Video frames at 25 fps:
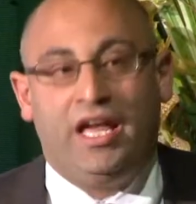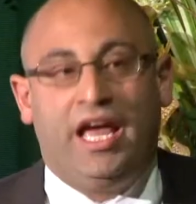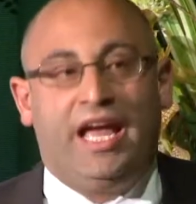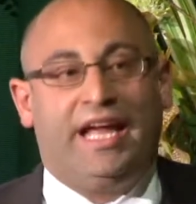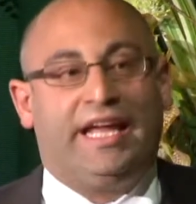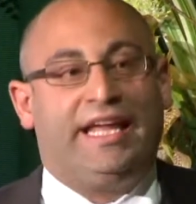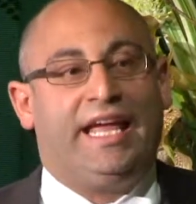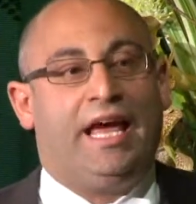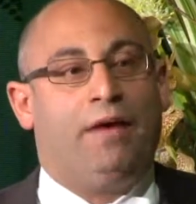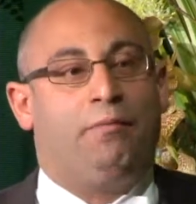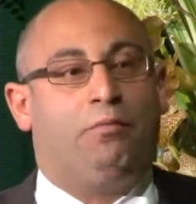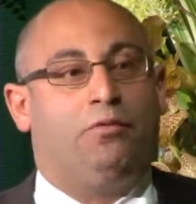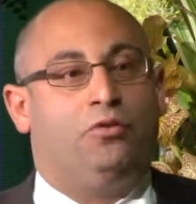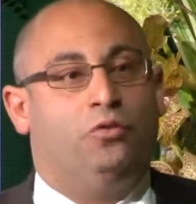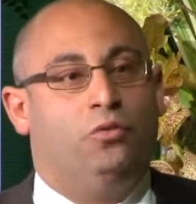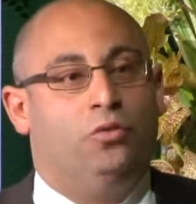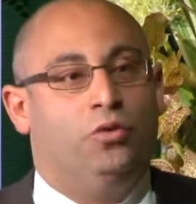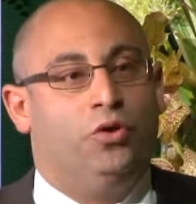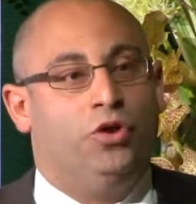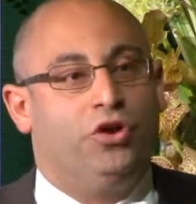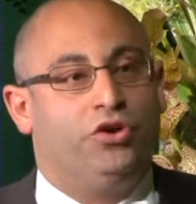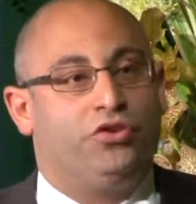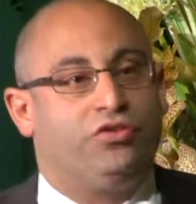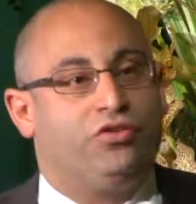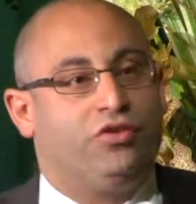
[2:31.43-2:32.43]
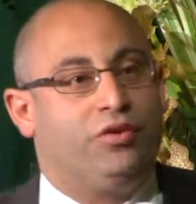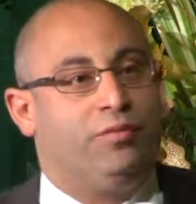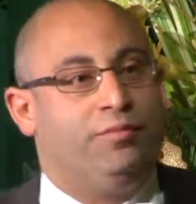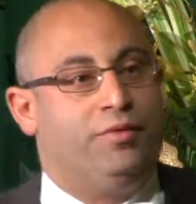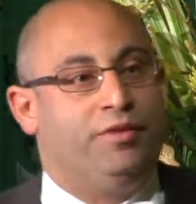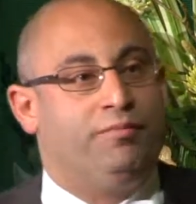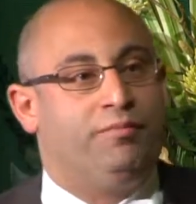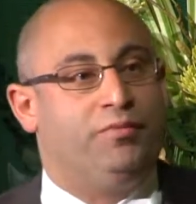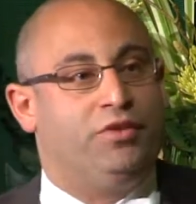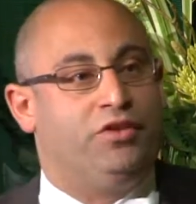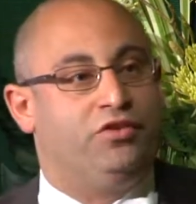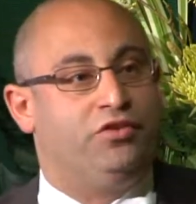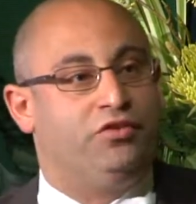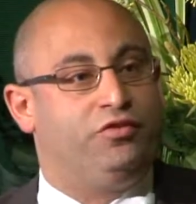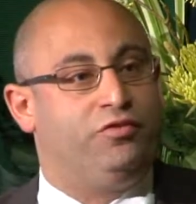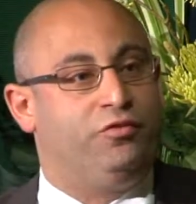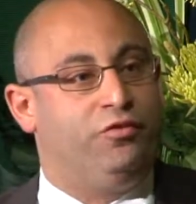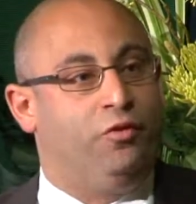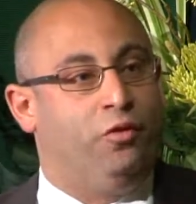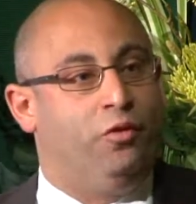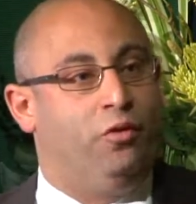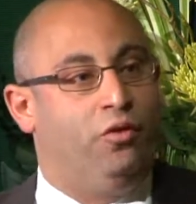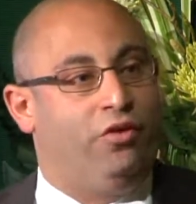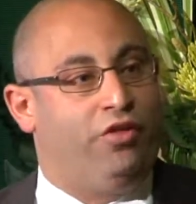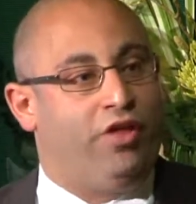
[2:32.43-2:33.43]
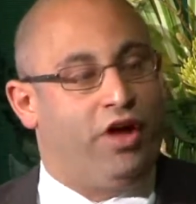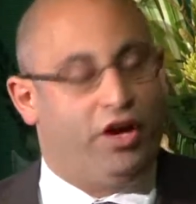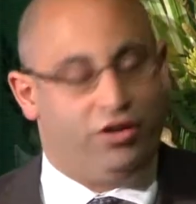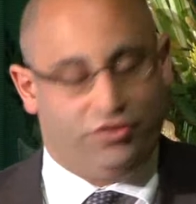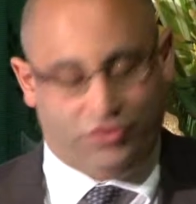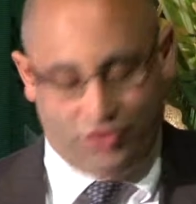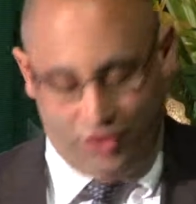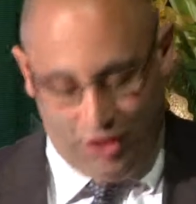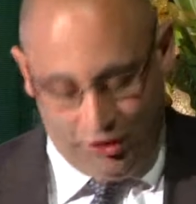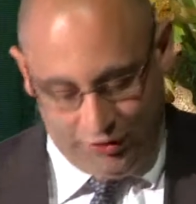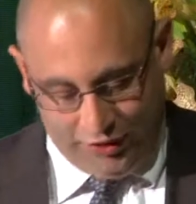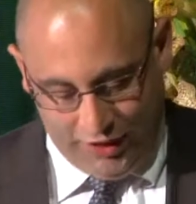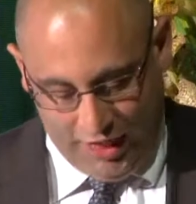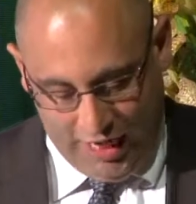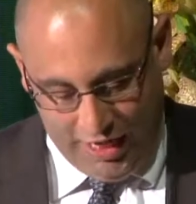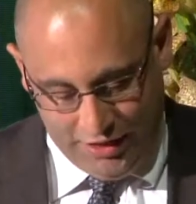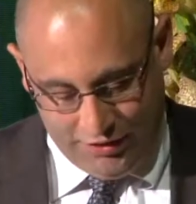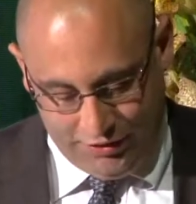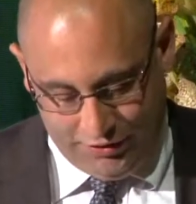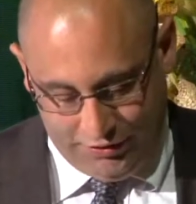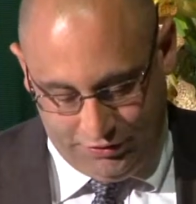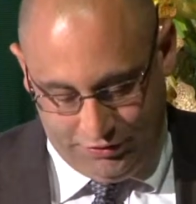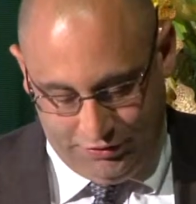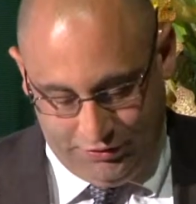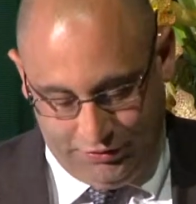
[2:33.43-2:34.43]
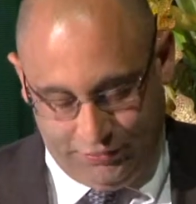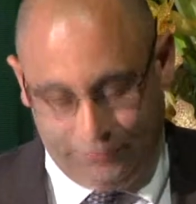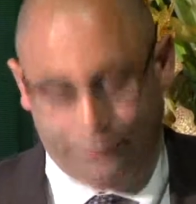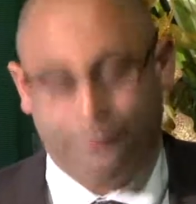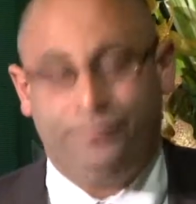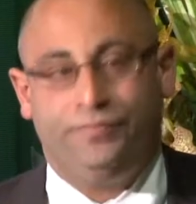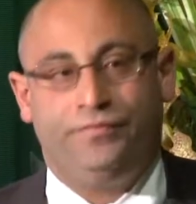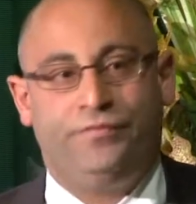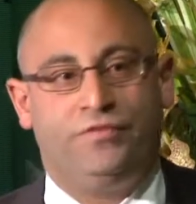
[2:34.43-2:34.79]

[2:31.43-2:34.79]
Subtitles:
and capital works commitments for those locations?